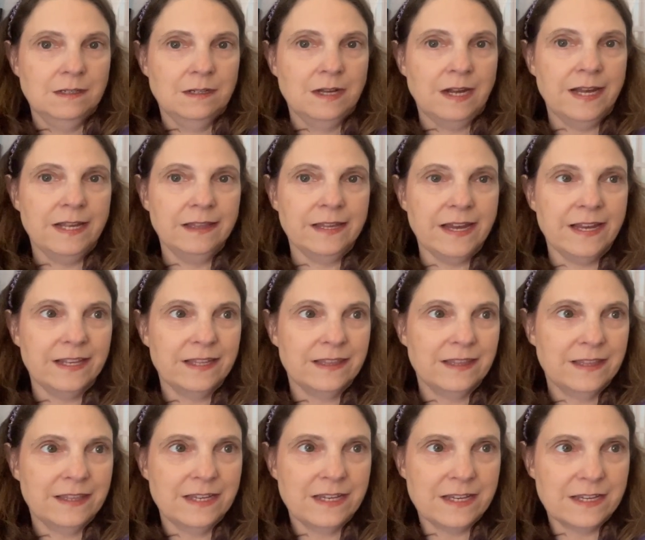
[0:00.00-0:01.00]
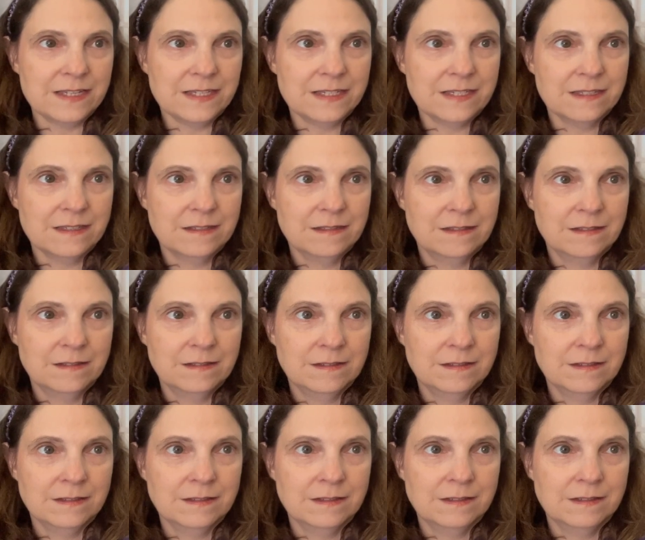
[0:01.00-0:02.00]
I like this.
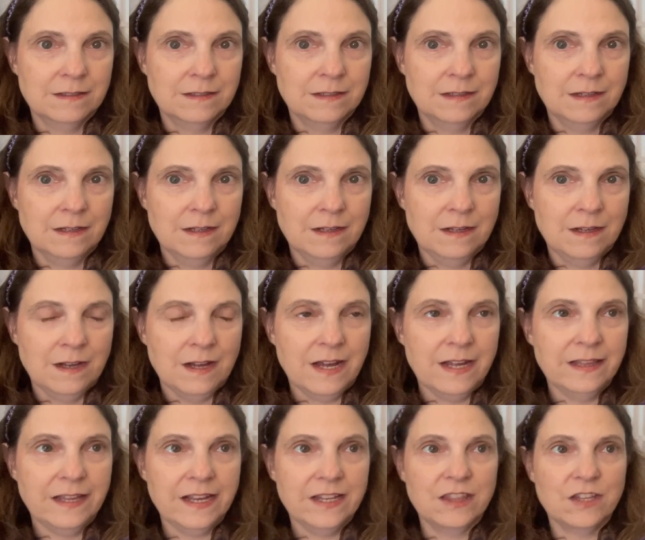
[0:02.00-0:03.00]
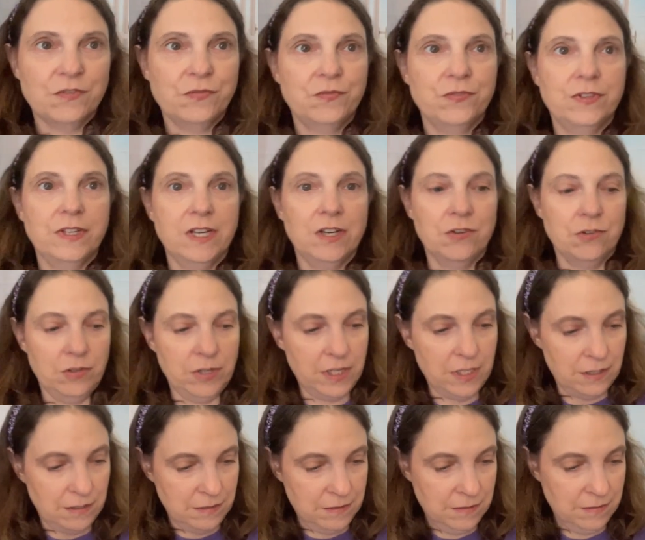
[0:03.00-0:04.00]
I like the
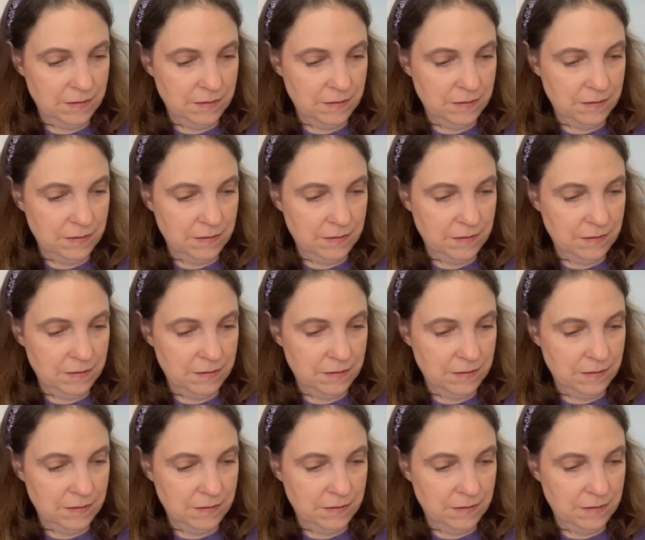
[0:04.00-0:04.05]
flickering.